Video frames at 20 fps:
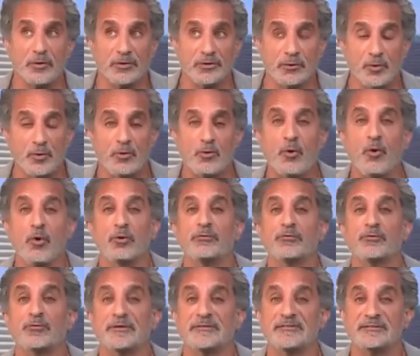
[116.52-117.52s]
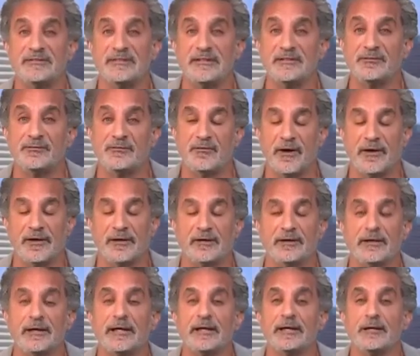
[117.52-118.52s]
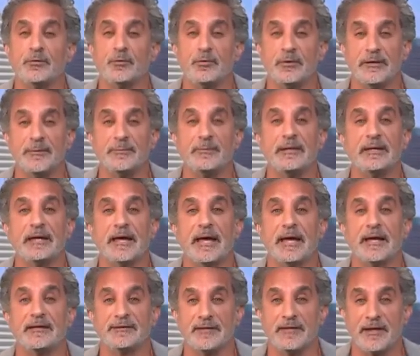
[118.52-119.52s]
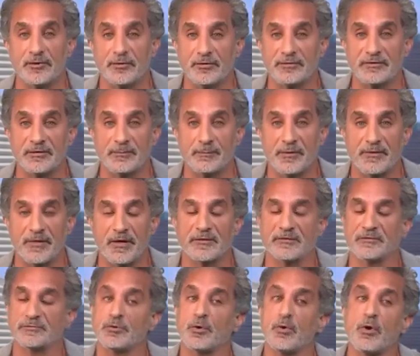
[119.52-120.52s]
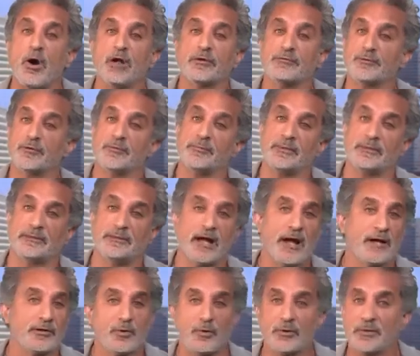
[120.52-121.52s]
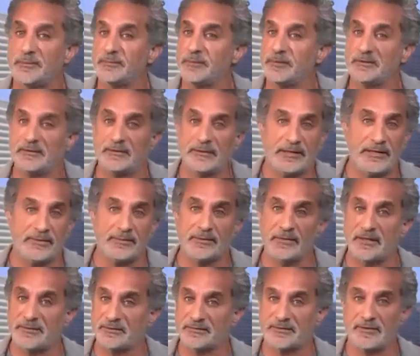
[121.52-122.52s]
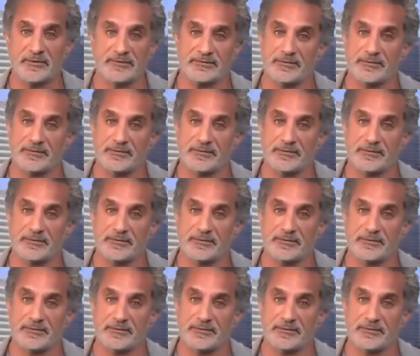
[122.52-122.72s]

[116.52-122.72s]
who called for a ceasefire will be a terrorist sympathizer. So God forbid, I don't want to be labeled as a terrorist